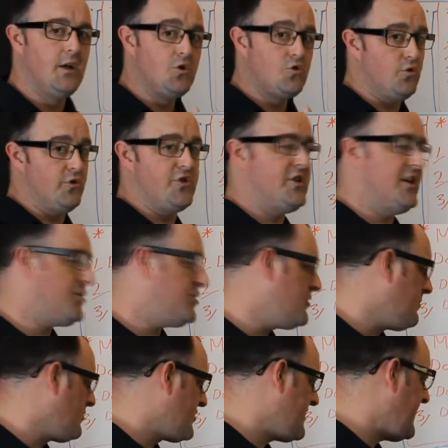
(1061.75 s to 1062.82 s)
So the search
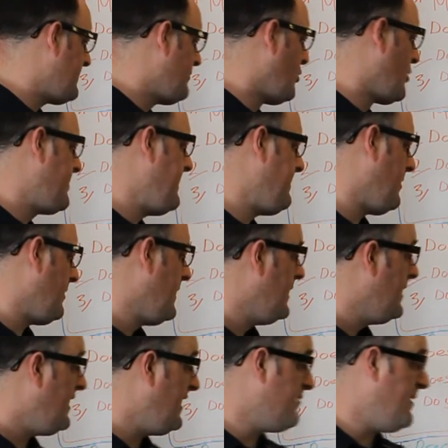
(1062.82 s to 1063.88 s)
engine will send more people.
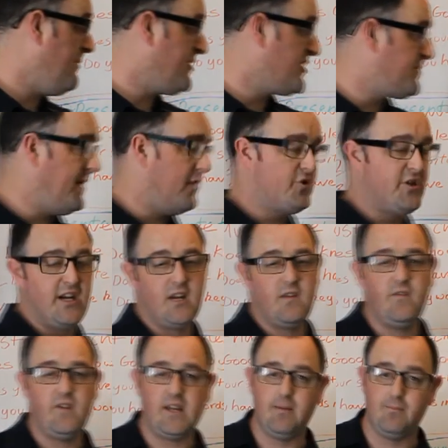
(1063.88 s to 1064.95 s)
And remember, spell check,
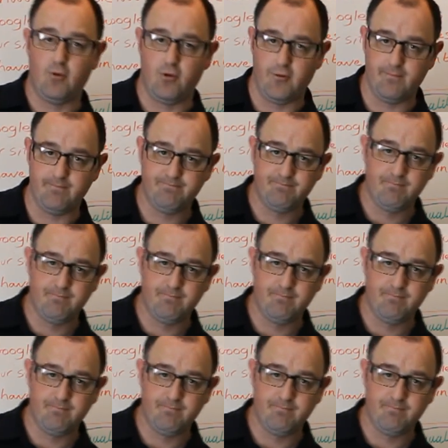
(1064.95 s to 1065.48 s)
very important.